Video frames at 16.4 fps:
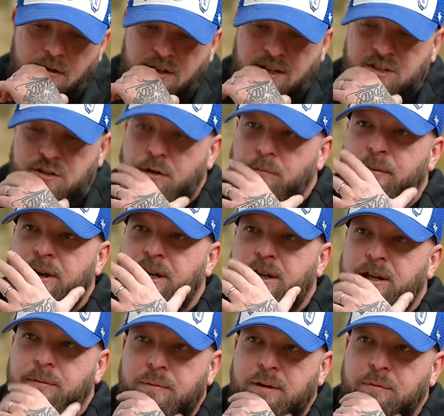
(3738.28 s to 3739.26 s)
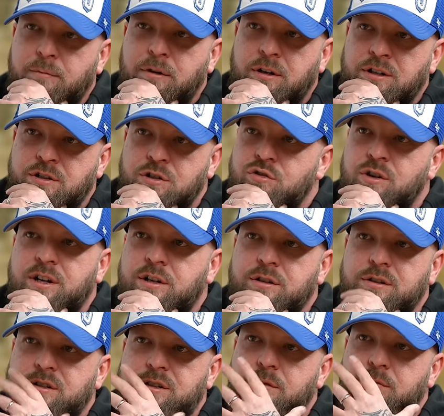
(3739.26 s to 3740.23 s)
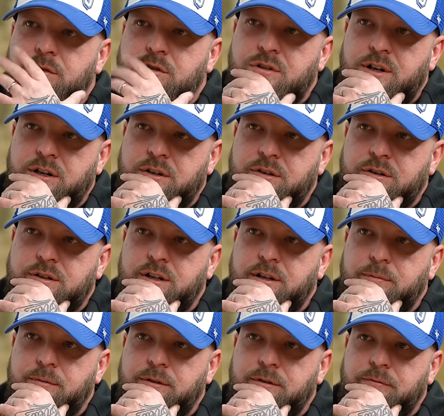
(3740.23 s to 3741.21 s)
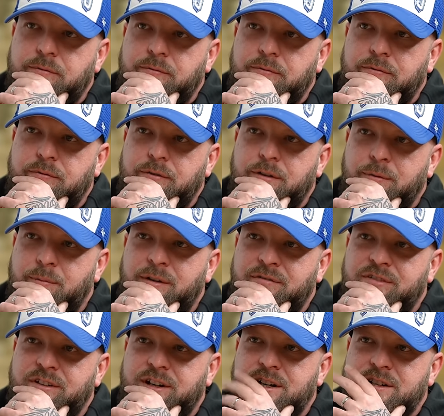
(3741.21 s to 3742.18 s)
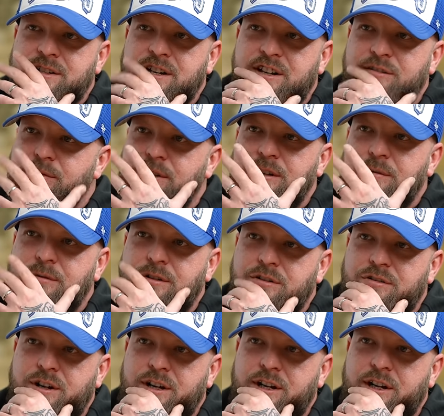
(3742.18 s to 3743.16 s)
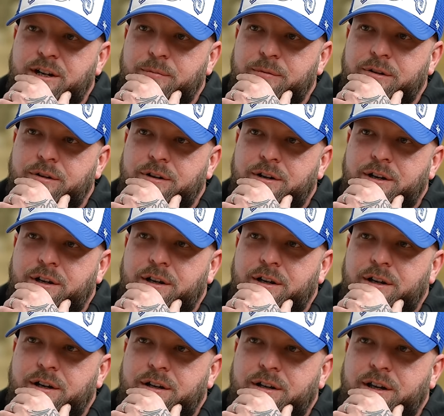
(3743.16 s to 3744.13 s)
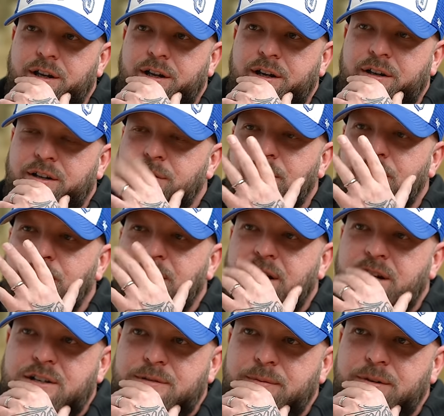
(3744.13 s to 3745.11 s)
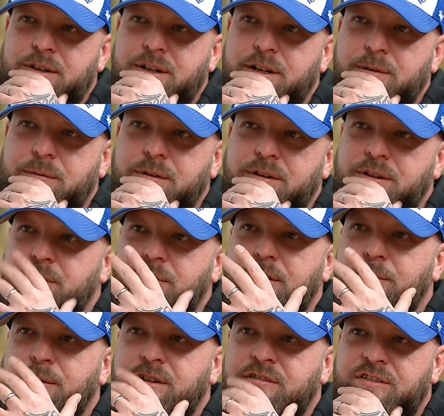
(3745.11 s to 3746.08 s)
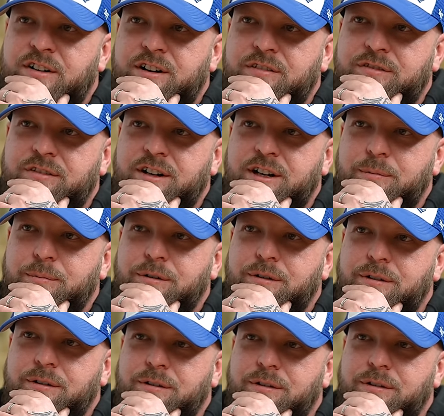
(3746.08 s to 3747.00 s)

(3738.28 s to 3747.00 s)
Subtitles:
It stopped making me wanting to train dogs. I didn't want to train dogs anymore. The one thing that saved me, I didn't want to train anymore. Yeah, I didn't want to be a husband anymore. I didn't want to be a father anymore.